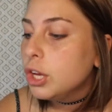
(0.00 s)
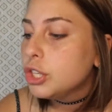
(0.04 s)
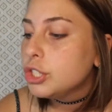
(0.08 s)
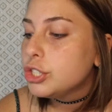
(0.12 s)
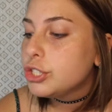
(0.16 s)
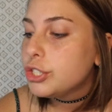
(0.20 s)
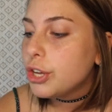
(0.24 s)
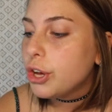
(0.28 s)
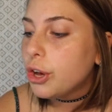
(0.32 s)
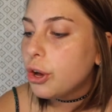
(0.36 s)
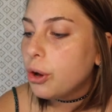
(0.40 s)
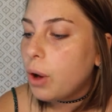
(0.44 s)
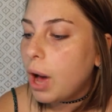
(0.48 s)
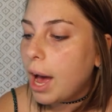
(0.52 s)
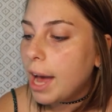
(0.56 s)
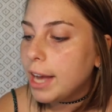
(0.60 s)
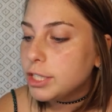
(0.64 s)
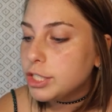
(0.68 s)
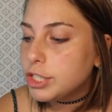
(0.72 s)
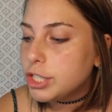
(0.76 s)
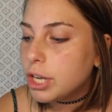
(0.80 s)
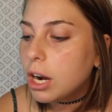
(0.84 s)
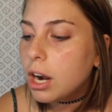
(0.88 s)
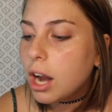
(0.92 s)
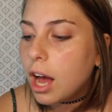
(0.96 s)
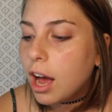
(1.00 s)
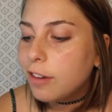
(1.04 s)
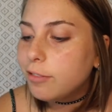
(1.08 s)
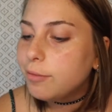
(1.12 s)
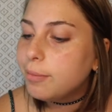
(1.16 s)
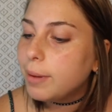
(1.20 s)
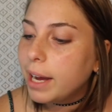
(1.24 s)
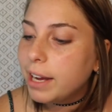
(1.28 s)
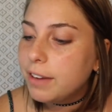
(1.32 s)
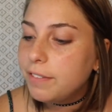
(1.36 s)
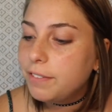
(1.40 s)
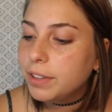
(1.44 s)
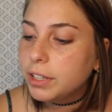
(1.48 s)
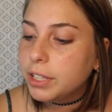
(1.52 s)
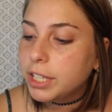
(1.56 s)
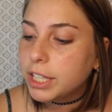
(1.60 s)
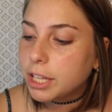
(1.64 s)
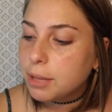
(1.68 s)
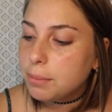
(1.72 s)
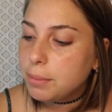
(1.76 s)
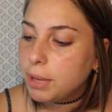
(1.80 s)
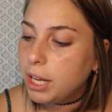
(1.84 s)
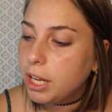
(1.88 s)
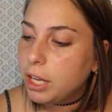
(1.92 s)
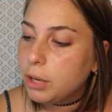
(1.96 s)
So I start off by filling
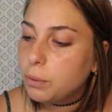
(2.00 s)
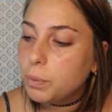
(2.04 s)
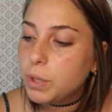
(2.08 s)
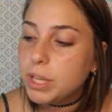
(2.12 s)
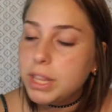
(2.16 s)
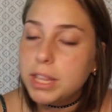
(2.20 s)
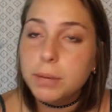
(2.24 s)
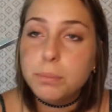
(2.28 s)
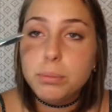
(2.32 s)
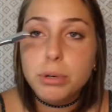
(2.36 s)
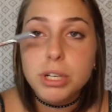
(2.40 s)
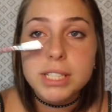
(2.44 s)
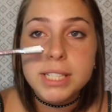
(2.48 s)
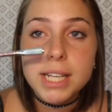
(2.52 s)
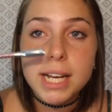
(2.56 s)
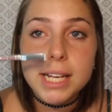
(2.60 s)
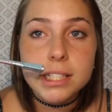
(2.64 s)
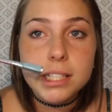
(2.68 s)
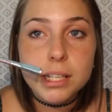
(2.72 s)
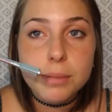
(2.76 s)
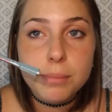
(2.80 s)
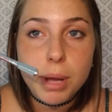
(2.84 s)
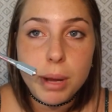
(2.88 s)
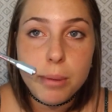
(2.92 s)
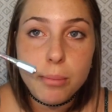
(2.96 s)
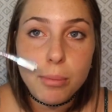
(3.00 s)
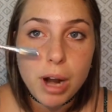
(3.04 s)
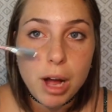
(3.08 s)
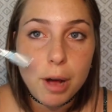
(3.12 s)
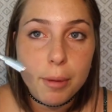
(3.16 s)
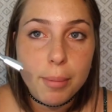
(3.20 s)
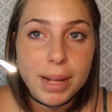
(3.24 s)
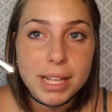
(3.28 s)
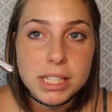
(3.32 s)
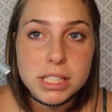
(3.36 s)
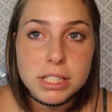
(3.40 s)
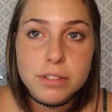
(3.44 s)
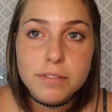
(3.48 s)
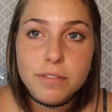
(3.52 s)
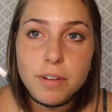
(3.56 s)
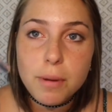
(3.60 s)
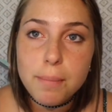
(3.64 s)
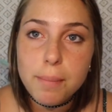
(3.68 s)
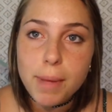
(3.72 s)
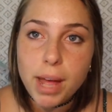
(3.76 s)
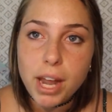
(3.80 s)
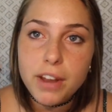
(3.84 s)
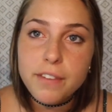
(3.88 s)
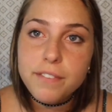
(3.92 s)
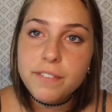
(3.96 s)
them in with the Precisely My Brow Pencil
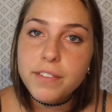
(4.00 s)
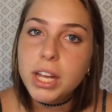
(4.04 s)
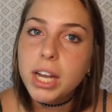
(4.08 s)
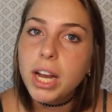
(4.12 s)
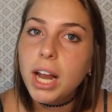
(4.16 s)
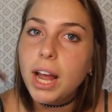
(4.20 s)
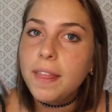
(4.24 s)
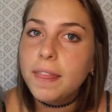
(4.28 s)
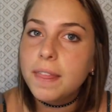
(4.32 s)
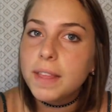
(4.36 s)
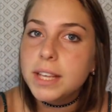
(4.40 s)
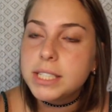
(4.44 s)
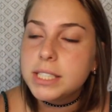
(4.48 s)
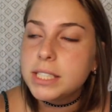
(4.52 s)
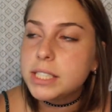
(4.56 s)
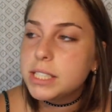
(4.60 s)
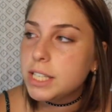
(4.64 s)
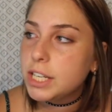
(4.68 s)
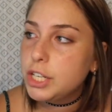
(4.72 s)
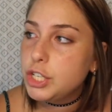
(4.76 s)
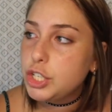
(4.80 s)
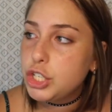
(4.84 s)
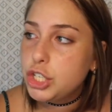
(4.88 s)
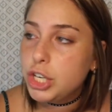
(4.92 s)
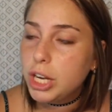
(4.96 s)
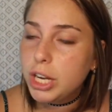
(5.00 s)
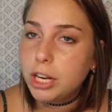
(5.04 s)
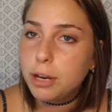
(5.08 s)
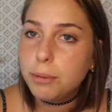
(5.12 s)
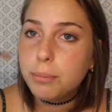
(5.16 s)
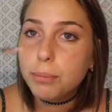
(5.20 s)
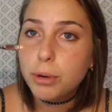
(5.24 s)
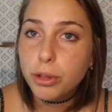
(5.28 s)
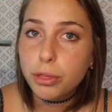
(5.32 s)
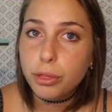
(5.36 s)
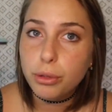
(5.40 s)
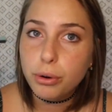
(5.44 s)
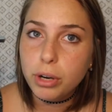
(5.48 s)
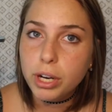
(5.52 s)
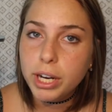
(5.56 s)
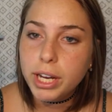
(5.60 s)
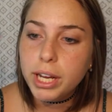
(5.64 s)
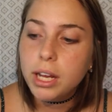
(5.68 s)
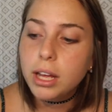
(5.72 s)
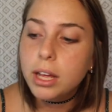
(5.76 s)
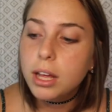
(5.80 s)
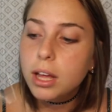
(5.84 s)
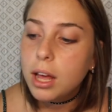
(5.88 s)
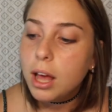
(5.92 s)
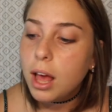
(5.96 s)
from Benefit, and this is in shade number
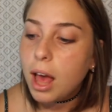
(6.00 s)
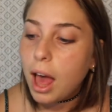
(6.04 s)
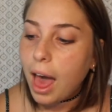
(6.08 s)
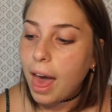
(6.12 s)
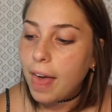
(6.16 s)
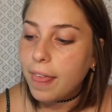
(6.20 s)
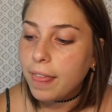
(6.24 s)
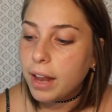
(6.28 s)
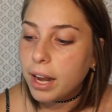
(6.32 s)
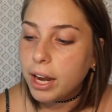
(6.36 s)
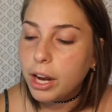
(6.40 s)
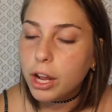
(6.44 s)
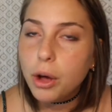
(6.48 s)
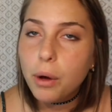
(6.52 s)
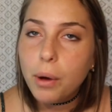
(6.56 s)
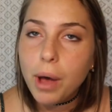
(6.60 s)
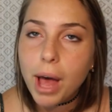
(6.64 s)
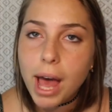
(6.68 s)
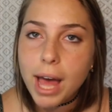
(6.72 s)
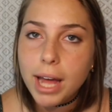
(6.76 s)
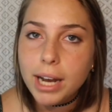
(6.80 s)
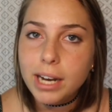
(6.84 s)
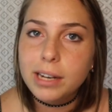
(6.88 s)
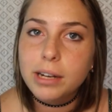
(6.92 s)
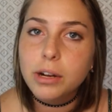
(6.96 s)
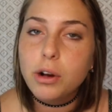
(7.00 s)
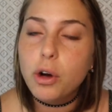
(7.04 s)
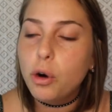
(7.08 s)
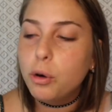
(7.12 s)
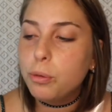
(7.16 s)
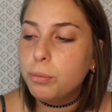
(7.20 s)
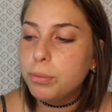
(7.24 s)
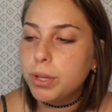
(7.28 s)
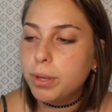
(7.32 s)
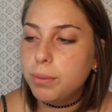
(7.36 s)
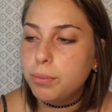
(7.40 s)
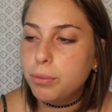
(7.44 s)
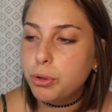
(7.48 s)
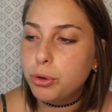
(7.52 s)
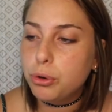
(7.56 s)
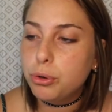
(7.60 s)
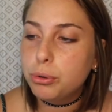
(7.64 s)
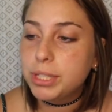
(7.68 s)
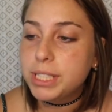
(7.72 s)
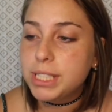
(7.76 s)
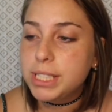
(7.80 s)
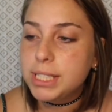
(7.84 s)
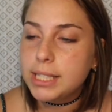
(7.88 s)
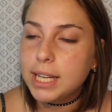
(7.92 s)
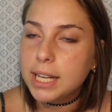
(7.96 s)
three. And then I go ahead and comb them through
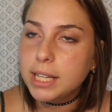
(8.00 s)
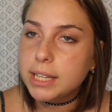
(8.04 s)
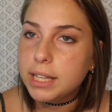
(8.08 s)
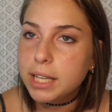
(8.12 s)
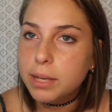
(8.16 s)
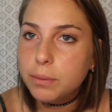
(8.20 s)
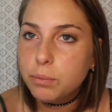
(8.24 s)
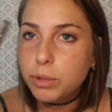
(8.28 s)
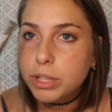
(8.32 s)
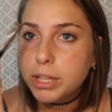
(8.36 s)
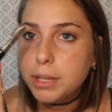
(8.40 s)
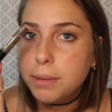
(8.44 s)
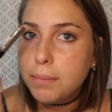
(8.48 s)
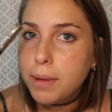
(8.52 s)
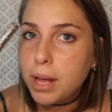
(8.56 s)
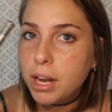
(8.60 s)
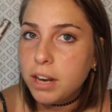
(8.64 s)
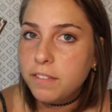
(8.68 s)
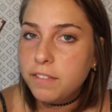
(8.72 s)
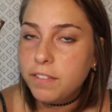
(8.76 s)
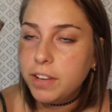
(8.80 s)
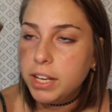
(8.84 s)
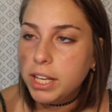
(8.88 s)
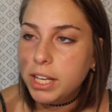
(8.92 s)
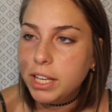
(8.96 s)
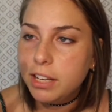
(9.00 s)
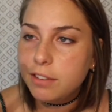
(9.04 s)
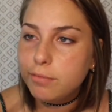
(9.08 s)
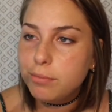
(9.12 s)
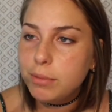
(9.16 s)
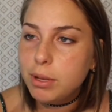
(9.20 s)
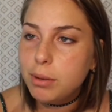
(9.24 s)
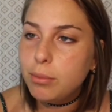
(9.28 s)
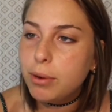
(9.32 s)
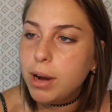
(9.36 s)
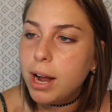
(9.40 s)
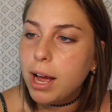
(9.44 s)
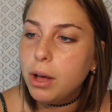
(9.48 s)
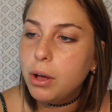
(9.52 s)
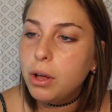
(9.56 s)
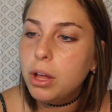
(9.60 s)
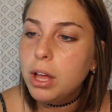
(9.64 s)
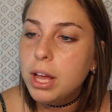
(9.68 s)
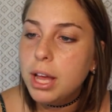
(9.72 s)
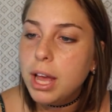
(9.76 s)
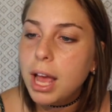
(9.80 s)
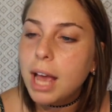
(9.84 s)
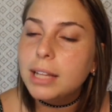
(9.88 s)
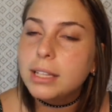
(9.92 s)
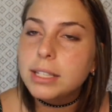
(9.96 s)
and set them with the Benefit Give Me Brow,
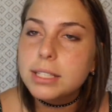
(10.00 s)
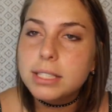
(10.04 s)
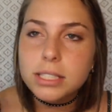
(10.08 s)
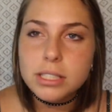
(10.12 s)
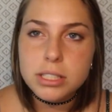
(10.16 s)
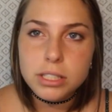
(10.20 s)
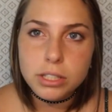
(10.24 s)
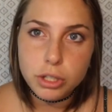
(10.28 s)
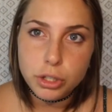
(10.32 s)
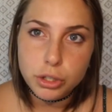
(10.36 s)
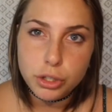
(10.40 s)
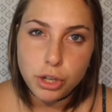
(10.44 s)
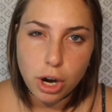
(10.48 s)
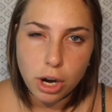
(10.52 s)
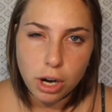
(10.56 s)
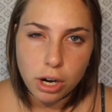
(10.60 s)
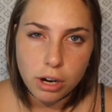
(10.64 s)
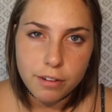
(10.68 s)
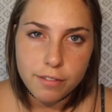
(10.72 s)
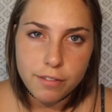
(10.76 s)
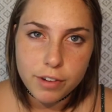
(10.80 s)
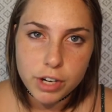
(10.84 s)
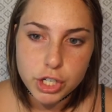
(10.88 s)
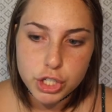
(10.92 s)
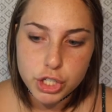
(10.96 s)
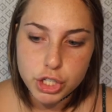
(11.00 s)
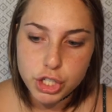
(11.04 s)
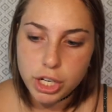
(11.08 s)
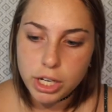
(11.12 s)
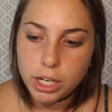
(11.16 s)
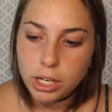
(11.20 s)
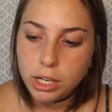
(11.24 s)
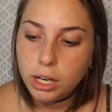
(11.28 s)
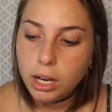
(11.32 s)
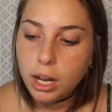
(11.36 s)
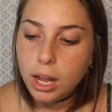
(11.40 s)
and this is in the darker version.